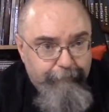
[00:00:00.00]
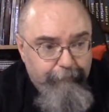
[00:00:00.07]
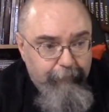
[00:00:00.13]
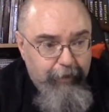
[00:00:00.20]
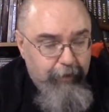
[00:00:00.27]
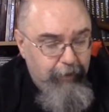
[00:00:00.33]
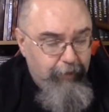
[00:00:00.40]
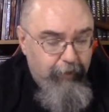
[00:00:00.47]

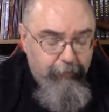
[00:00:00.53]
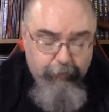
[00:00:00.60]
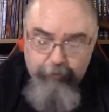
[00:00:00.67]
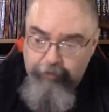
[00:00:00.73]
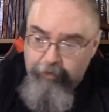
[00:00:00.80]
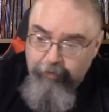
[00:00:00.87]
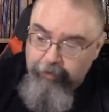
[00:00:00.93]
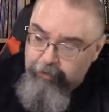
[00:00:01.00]
anything from
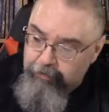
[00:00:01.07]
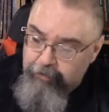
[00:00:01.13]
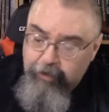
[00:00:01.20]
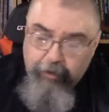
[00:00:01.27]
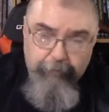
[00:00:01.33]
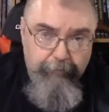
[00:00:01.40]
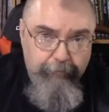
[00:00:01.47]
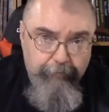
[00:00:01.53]
Stone Age
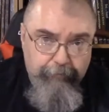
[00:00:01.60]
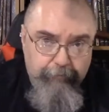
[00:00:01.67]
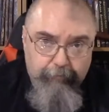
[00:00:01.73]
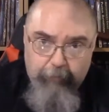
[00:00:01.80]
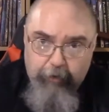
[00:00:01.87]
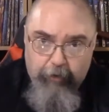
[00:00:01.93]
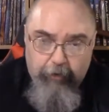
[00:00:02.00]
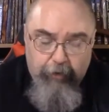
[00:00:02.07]
up,
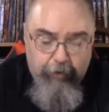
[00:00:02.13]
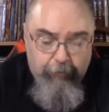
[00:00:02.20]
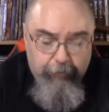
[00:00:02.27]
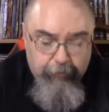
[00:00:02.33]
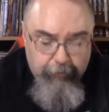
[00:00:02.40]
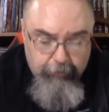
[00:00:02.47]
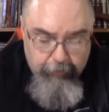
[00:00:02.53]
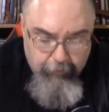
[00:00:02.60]
there you go.
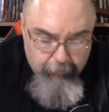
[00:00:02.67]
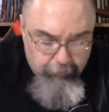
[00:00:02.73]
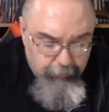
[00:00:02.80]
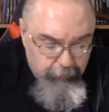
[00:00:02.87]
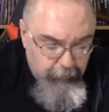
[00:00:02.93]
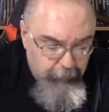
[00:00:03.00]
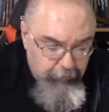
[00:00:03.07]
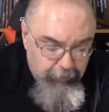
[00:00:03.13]
So
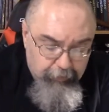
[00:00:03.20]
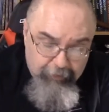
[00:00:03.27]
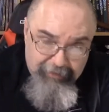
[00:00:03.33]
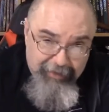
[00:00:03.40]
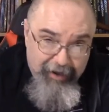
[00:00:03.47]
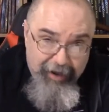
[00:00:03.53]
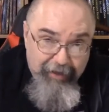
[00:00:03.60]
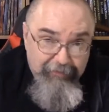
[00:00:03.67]
it doesn't
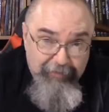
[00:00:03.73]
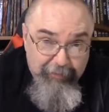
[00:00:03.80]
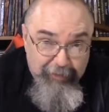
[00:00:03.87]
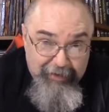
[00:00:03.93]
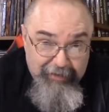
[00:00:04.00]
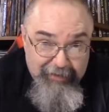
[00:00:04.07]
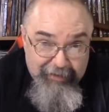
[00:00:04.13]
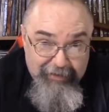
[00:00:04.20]
have to be
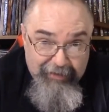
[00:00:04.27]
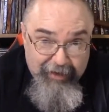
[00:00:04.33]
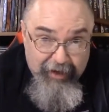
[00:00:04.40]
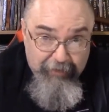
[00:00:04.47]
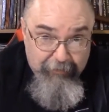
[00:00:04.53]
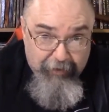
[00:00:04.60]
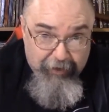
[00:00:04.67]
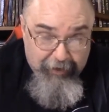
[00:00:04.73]
just
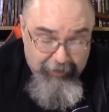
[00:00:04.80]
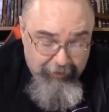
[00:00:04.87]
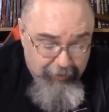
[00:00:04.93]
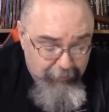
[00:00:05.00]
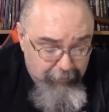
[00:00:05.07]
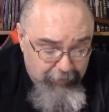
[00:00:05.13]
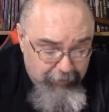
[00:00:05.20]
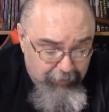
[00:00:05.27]
sci-fi. It
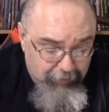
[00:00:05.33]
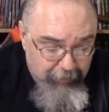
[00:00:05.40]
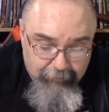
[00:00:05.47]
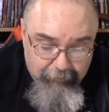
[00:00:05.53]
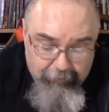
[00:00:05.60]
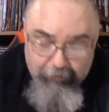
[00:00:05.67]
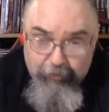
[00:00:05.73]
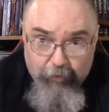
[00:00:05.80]
can be
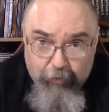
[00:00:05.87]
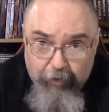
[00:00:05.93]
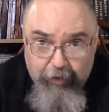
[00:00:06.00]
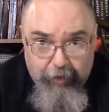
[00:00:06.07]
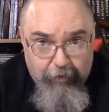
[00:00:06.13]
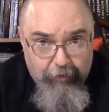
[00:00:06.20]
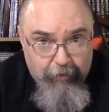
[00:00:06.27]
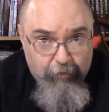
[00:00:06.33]

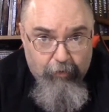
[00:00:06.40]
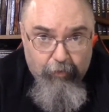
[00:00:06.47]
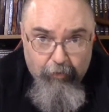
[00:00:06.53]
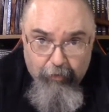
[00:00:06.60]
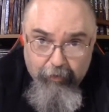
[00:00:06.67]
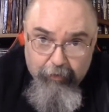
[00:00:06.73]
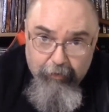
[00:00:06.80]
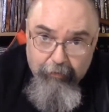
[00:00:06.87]
Victorian
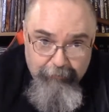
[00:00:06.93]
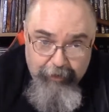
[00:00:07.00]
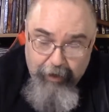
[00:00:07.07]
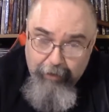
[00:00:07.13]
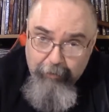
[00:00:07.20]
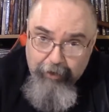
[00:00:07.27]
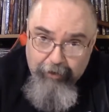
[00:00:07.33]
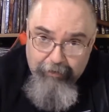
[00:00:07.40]
or
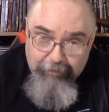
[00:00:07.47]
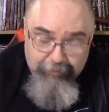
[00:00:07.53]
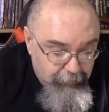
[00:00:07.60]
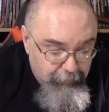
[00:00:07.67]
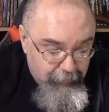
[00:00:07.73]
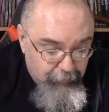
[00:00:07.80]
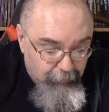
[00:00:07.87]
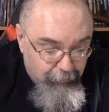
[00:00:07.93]
Camelot
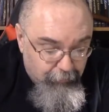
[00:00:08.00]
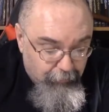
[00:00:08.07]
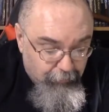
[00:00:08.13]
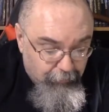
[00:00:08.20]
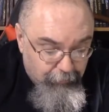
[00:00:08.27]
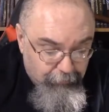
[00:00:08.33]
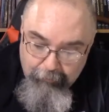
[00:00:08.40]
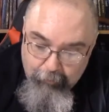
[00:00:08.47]
or
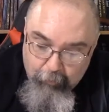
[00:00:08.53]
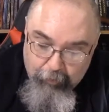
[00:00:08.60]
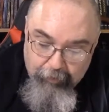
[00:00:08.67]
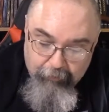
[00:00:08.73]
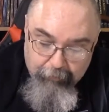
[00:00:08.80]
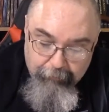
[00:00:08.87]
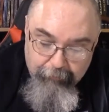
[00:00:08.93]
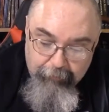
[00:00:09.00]

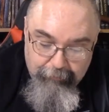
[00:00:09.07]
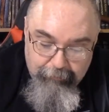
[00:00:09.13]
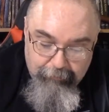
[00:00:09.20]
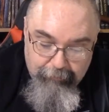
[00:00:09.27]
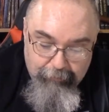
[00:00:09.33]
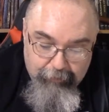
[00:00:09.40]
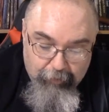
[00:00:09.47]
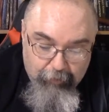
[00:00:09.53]
whatever,
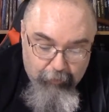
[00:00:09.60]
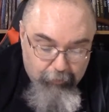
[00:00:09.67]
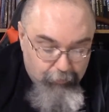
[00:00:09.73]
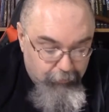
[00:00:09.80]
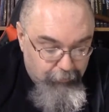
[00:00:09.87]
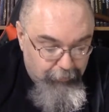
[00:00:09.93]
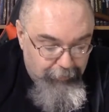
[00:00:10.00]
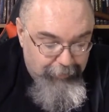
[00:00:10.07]
Duck World.